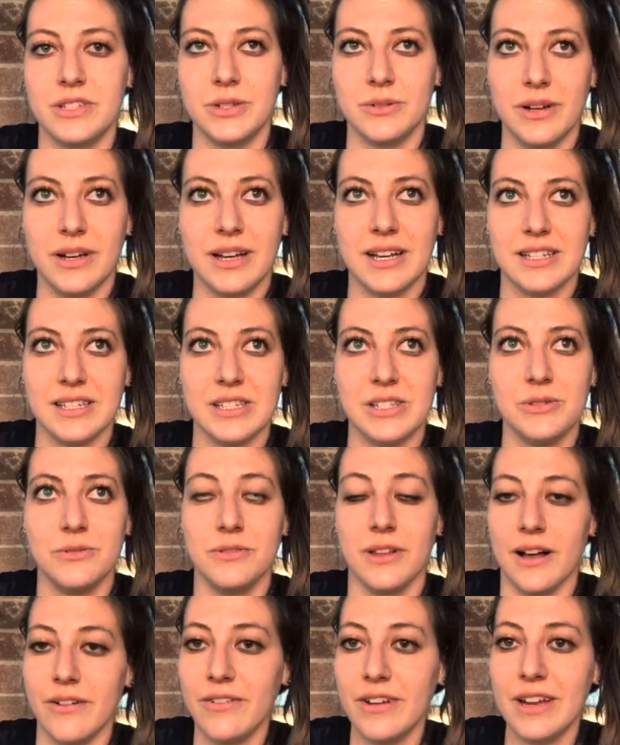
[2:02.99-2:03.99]
do it because you
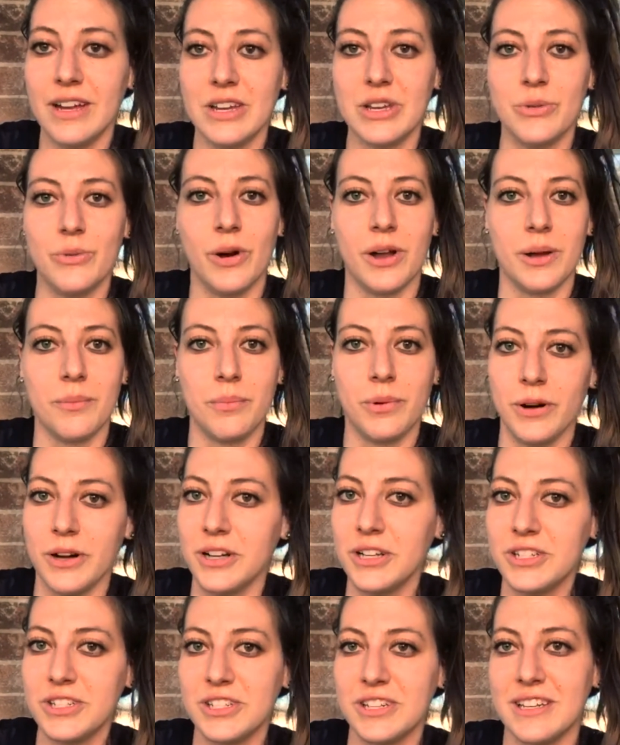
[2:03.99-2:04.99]
love it and you want to
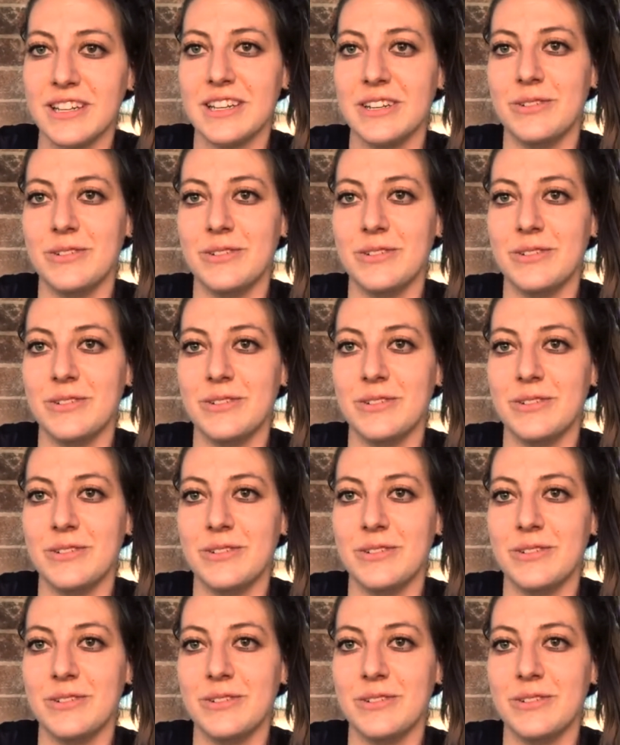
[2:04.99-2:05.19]
push and